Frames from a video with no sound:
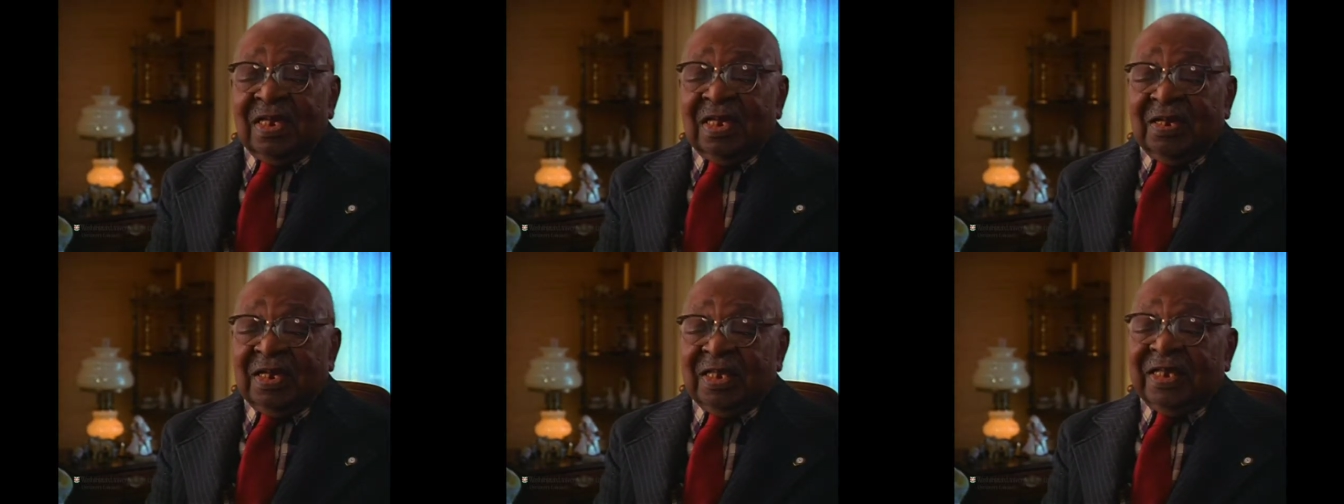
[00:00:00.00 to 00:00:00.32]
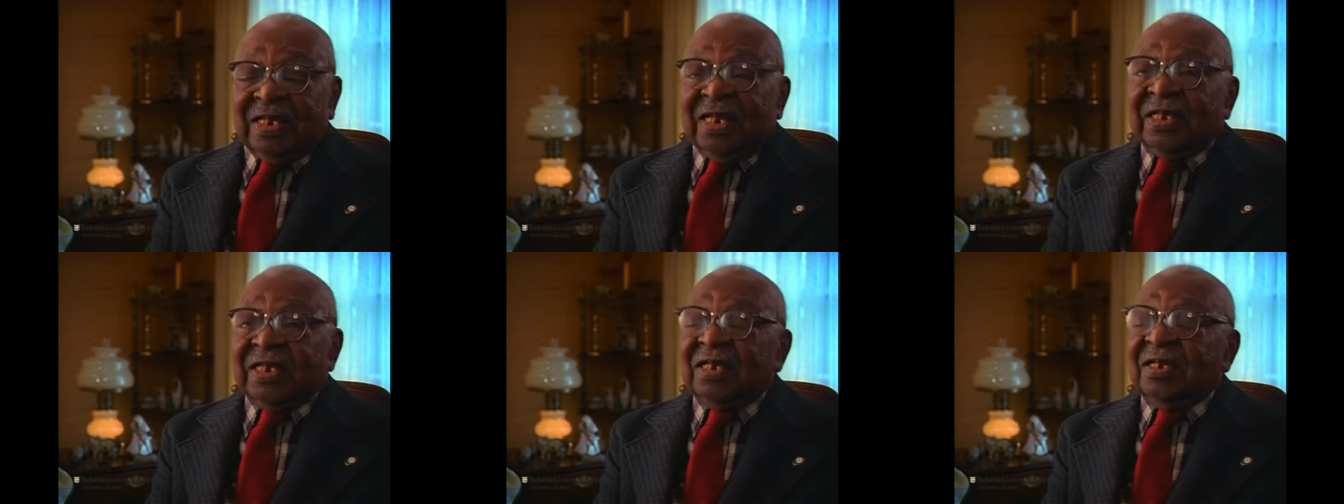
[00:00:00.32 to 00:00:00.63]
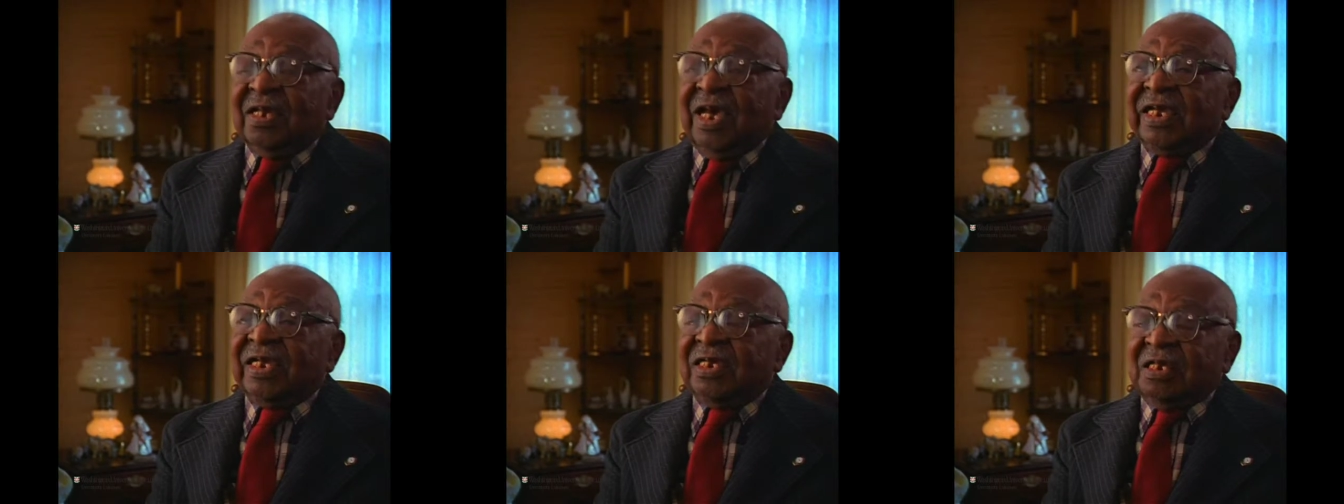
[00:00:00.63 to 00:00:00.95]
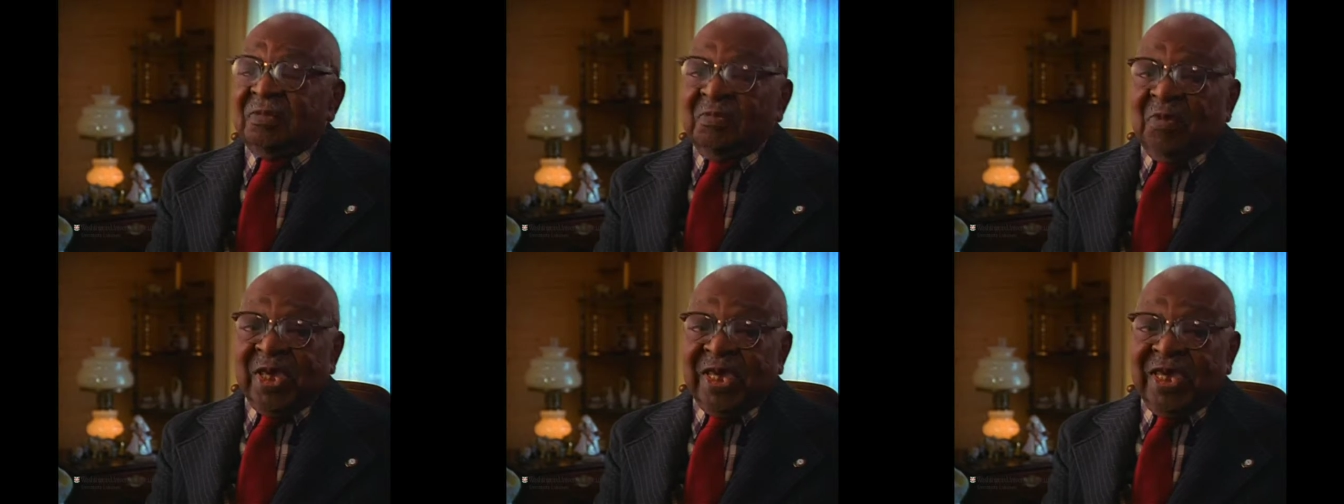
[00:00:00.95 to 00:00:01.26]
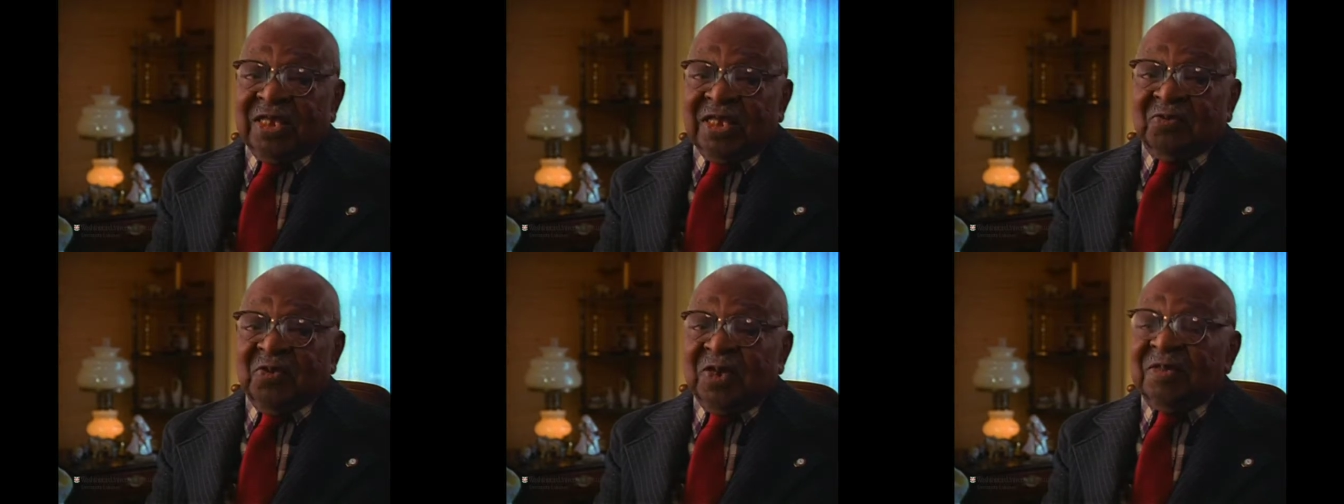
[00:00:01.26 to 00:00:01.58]
And I didn't like it to
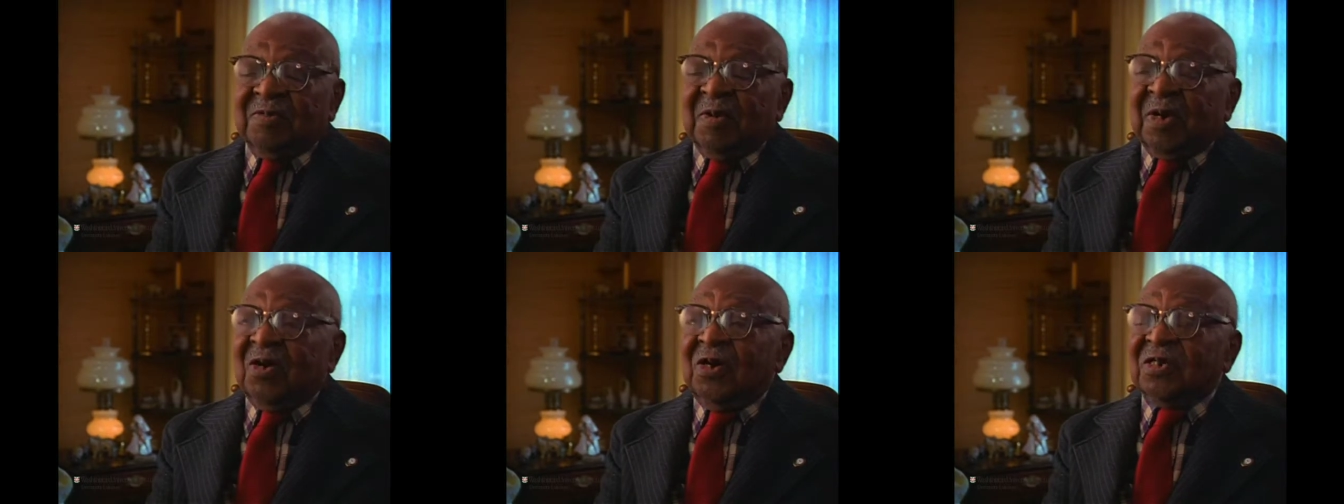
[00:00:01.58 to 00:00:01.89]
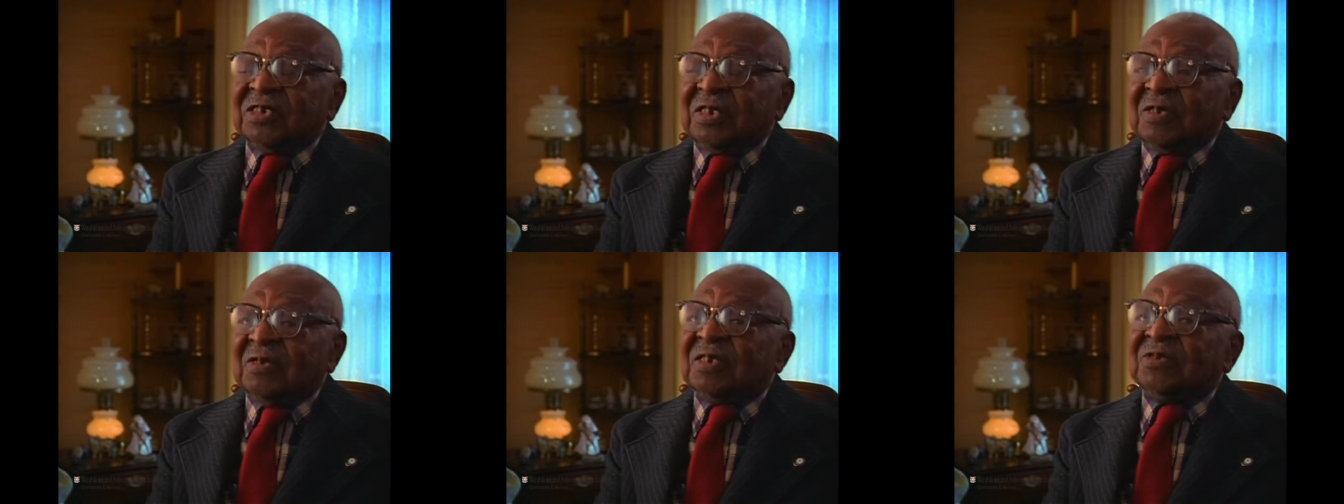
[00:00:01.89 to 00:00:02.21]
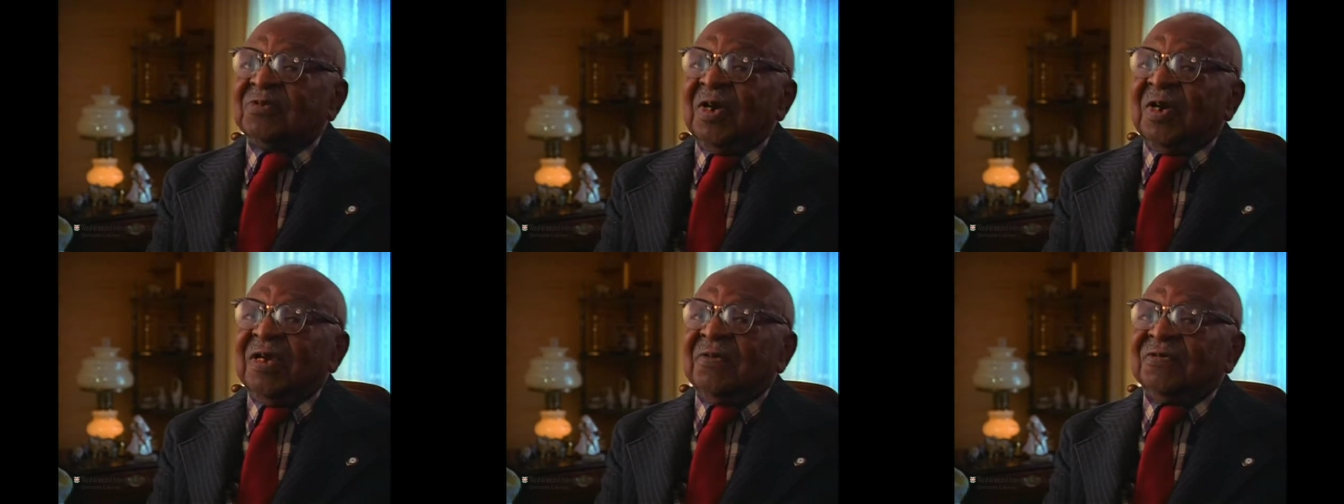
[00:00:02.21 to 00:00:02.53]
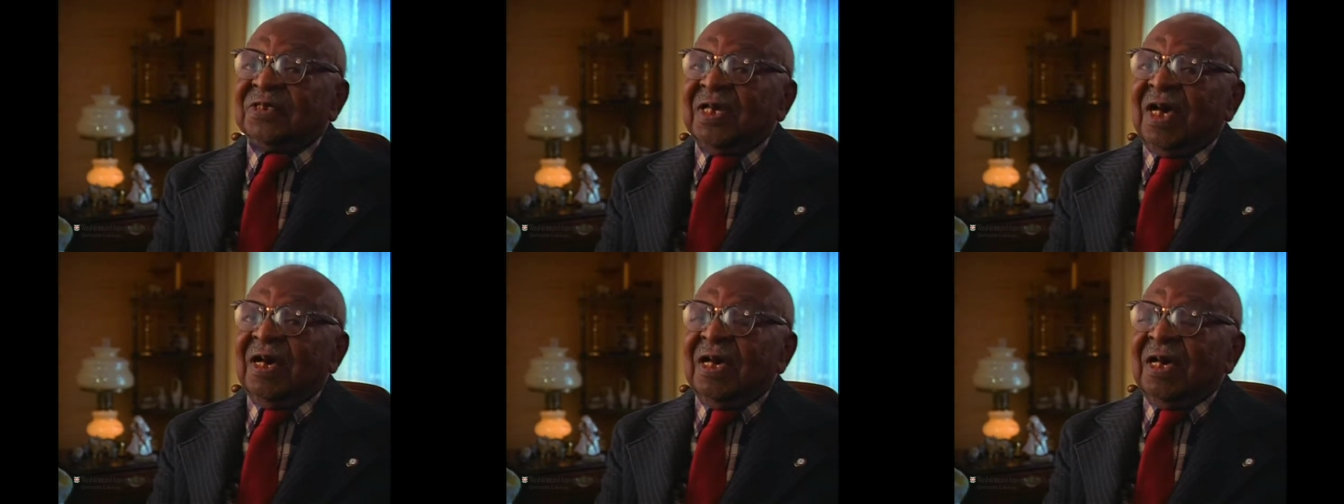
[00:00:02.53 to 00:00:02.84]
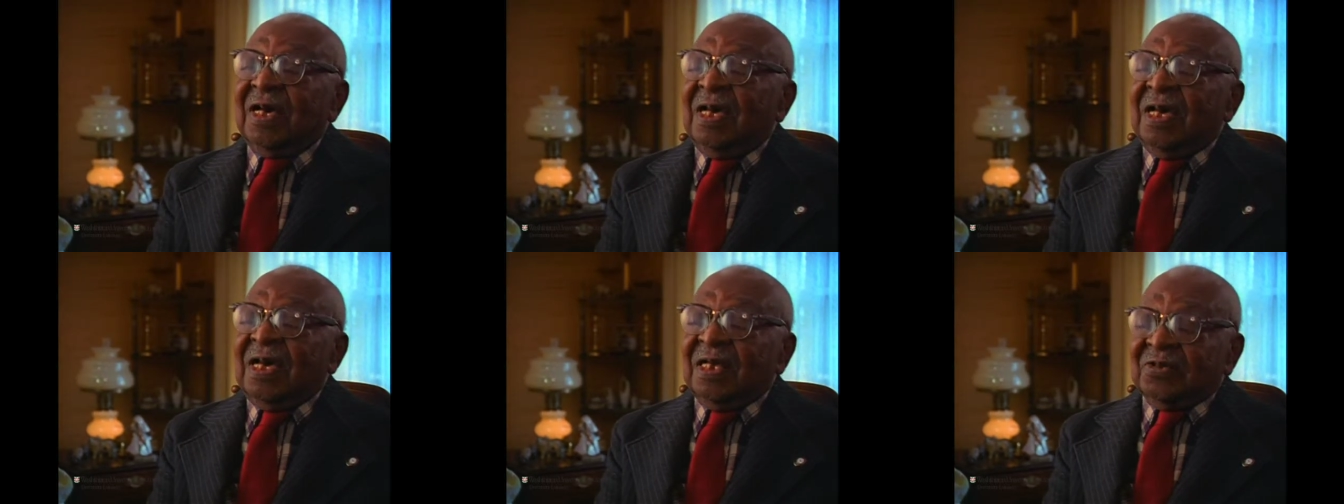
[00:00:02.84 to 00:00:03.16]
begin with because it was a 12 hour,
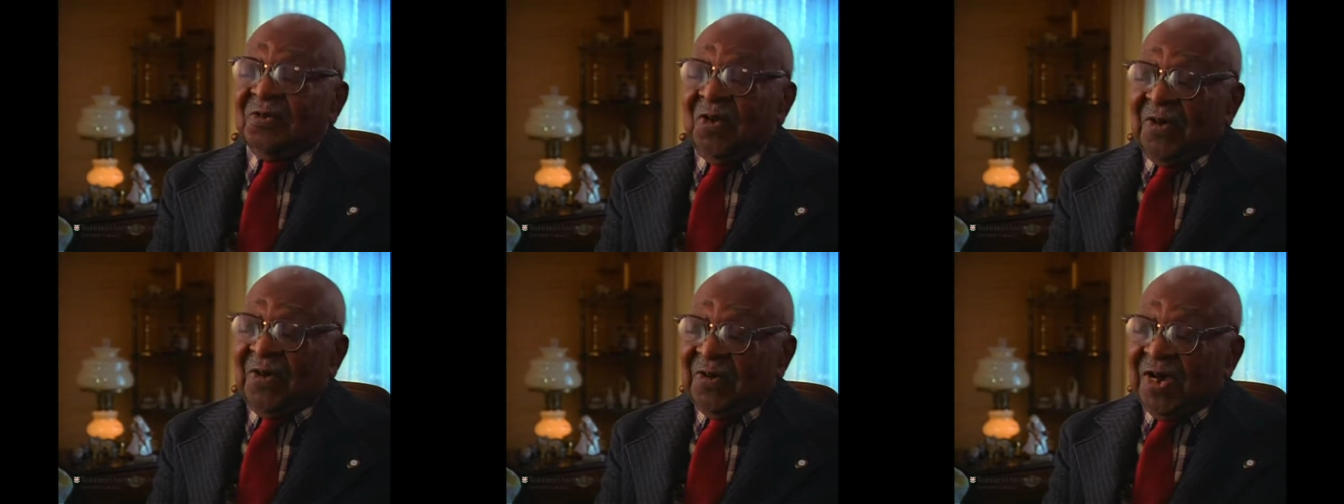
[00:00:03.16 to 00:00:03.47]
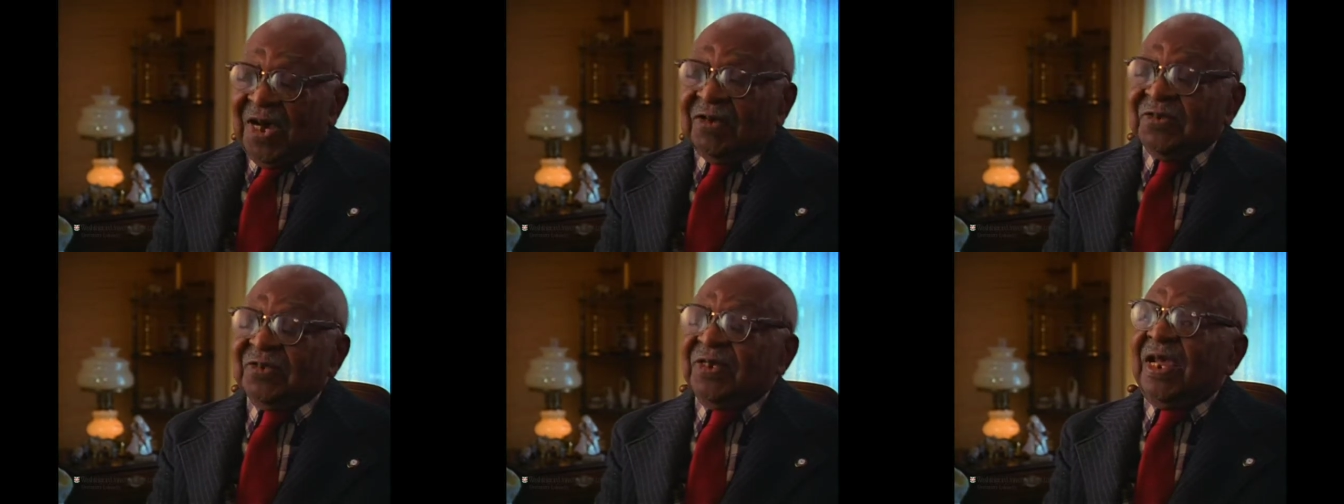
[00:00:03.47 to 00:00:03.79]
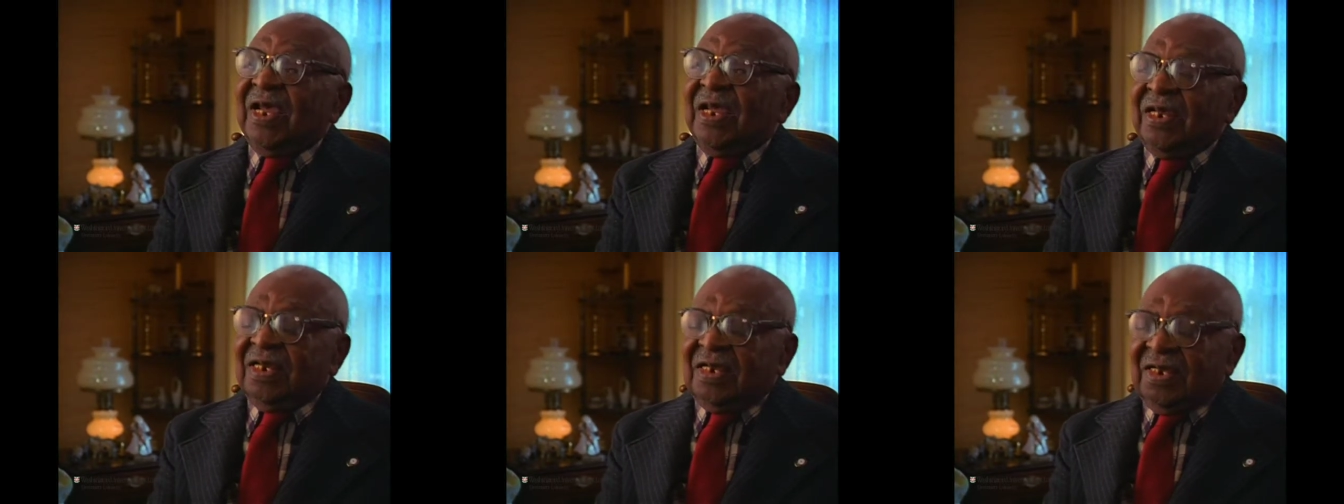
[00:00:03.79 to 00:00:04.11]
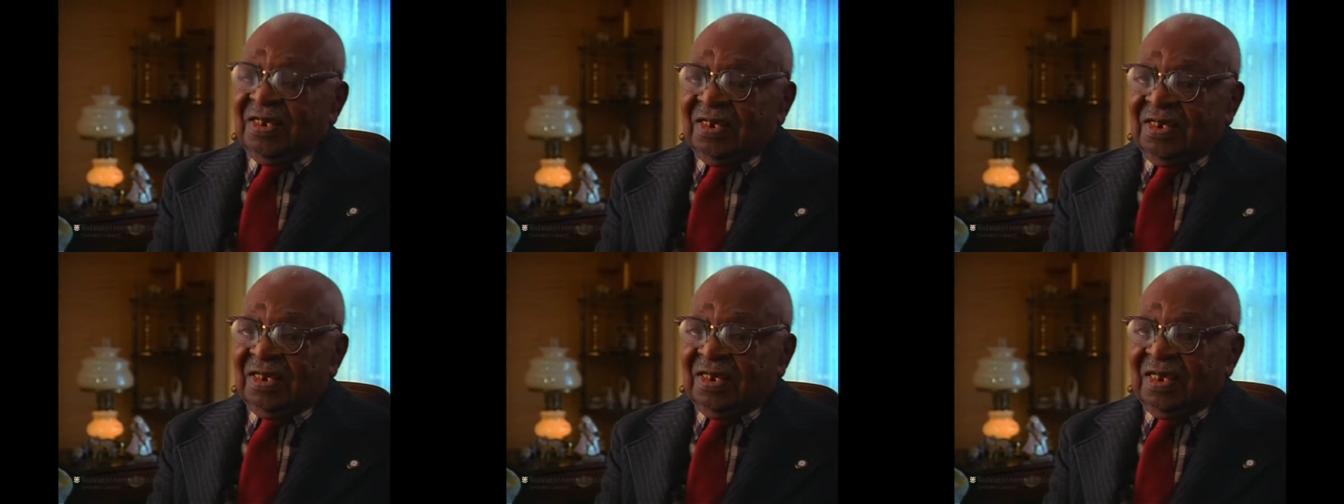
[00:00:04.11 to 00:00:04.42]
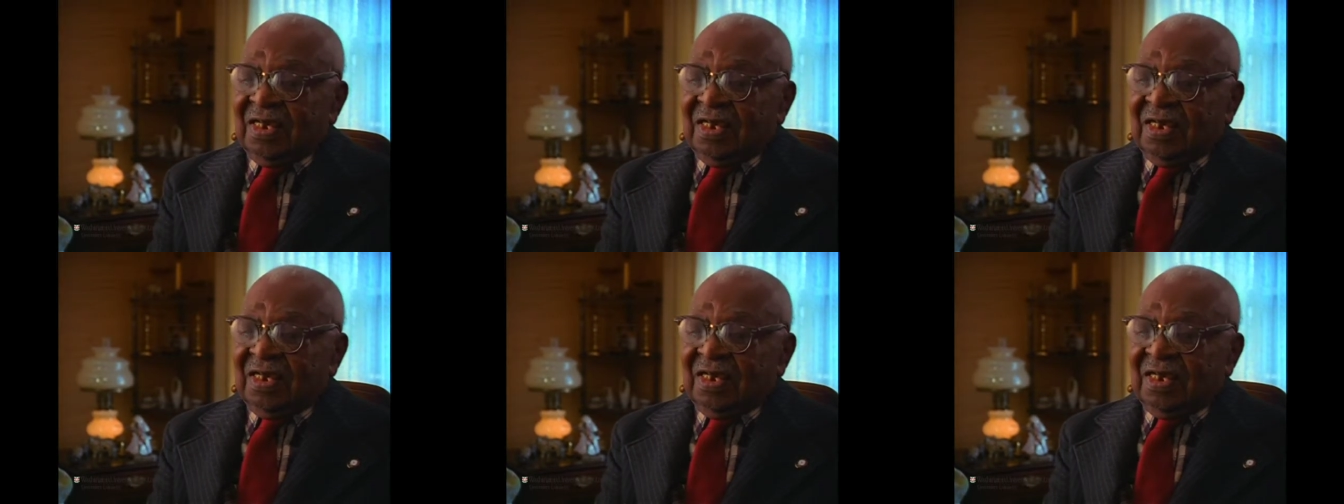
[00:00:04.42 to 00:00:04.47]
12 hour day.